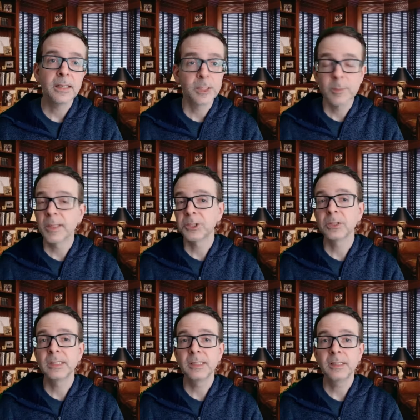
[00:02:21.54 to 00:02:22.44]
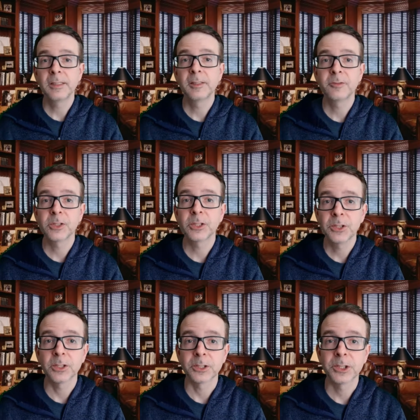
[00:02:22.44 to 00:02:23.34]
especially for the
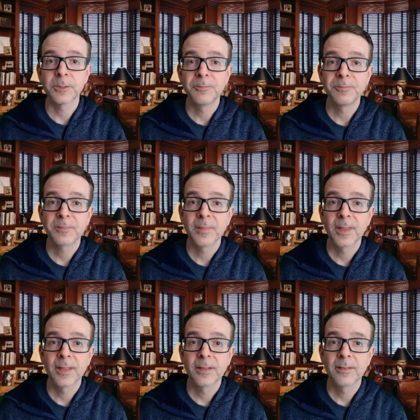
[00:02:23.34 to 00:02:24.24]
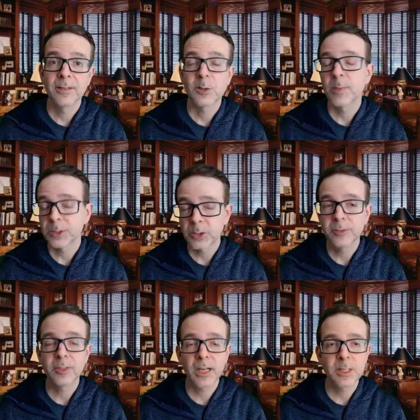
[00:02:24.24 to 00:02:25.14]
church, especially
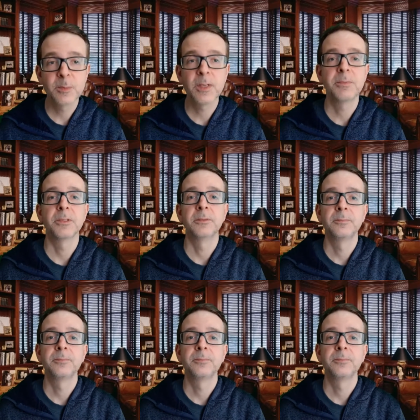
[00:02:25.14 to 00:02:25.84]
for God's people.